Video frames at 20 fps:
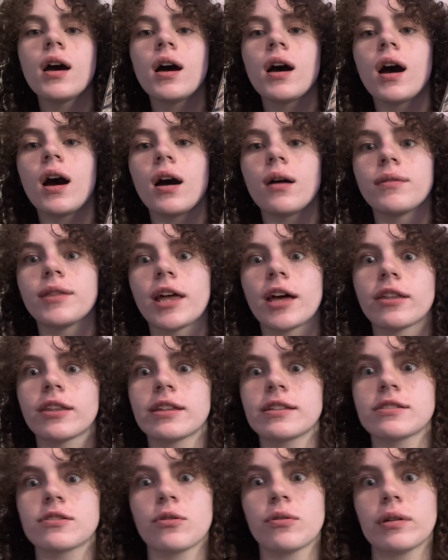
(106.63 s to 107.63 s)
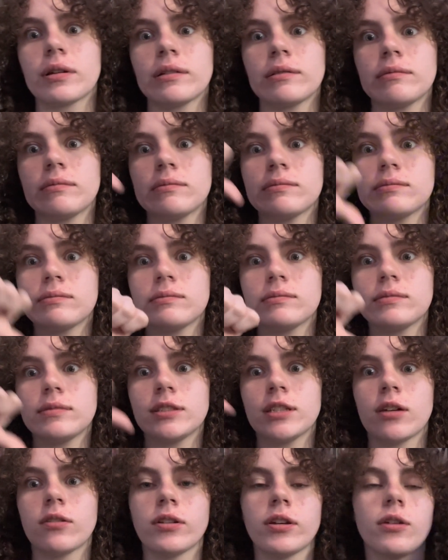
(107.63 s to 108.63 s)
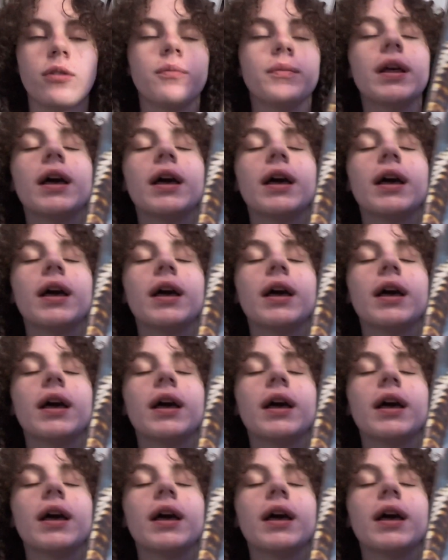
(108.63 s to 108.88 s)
Uh, now that's going downhill.